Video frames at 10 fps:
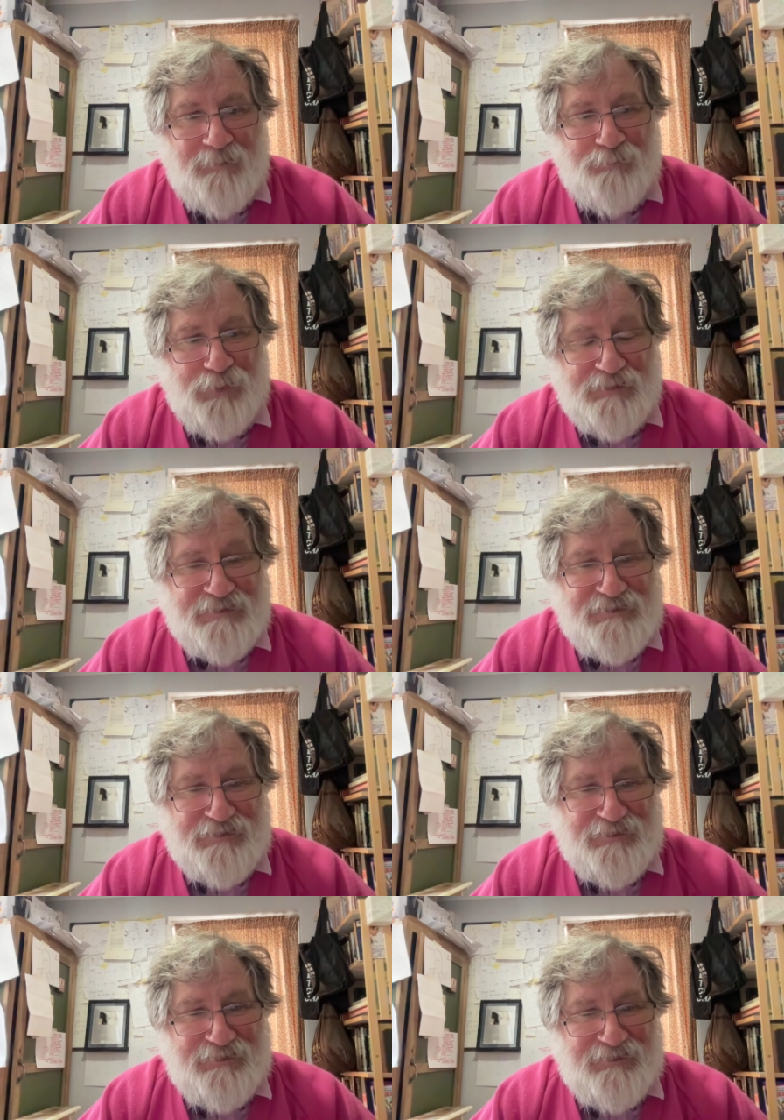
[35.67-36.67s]
But
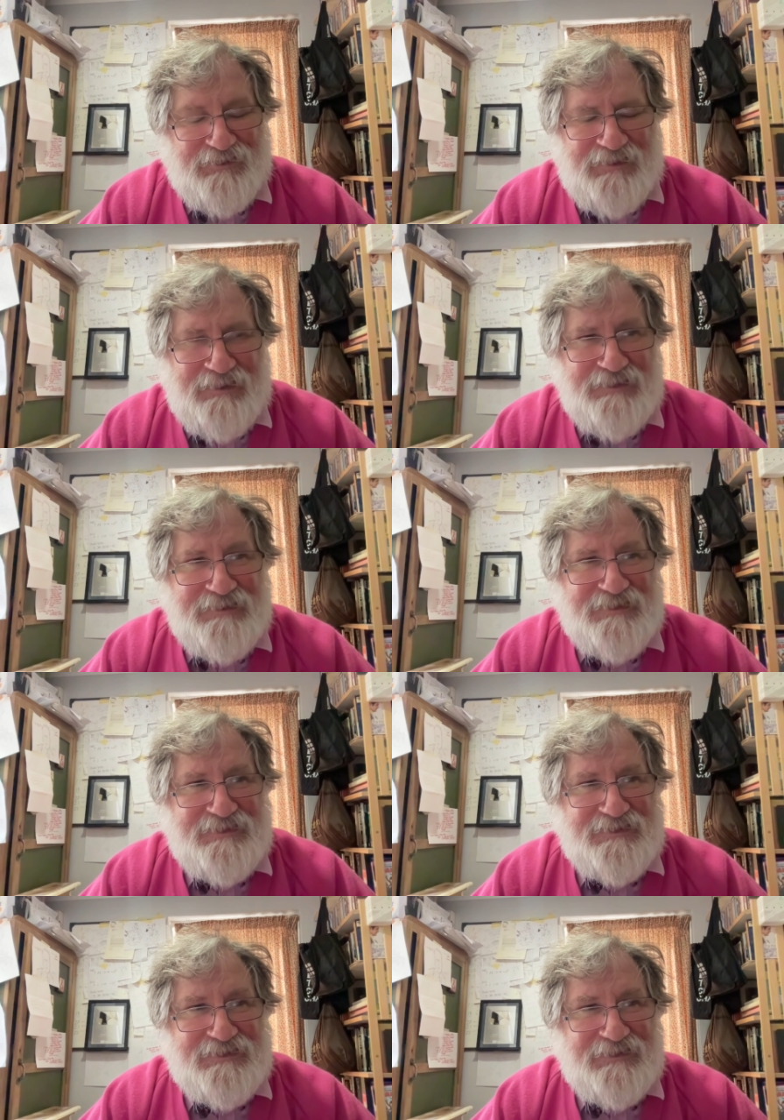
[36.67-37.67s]

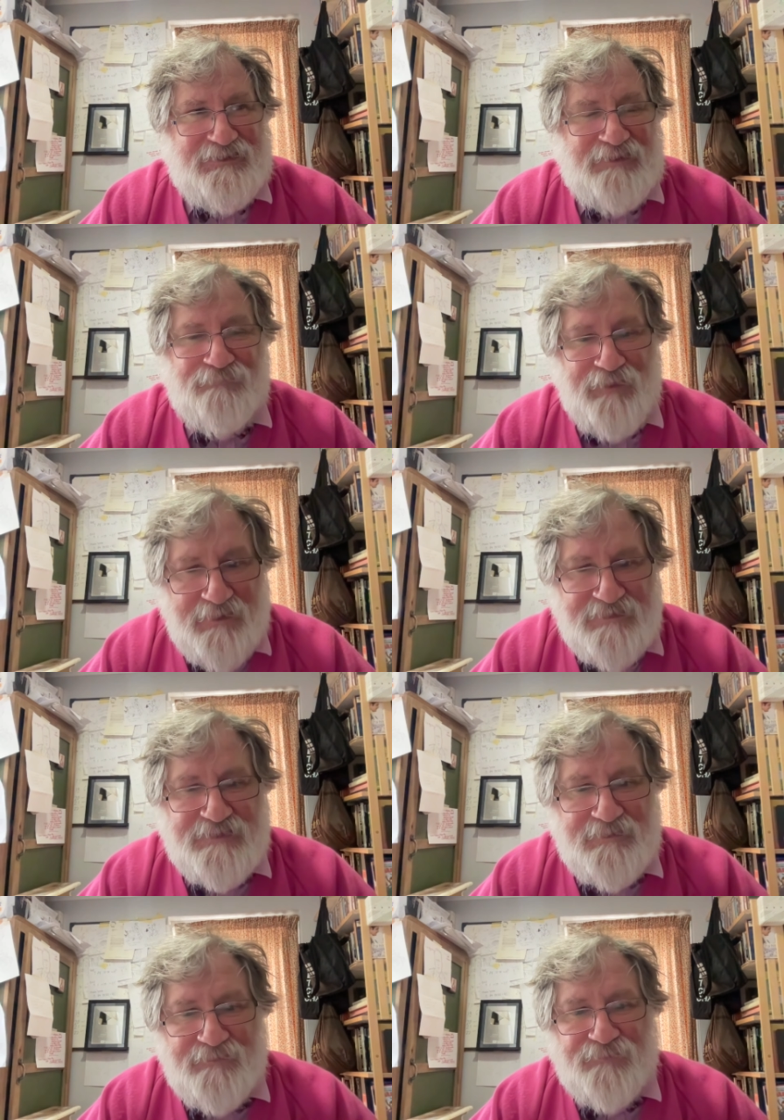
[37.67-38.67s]
his
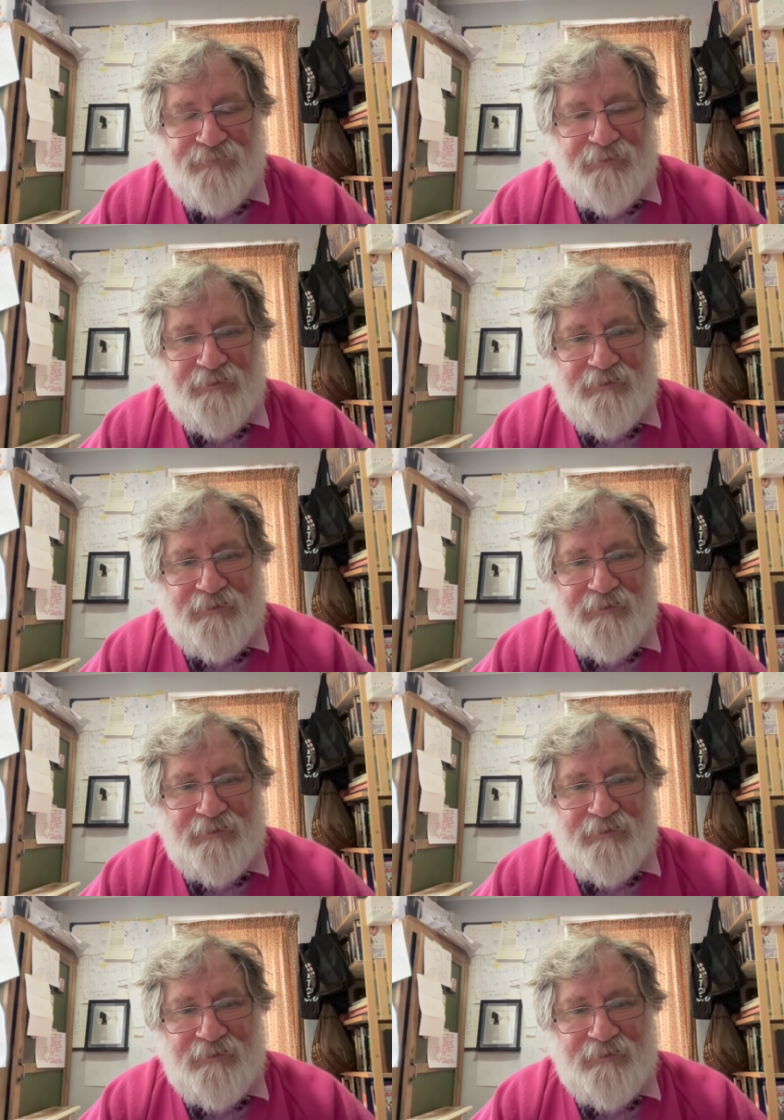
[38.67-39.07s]
evasive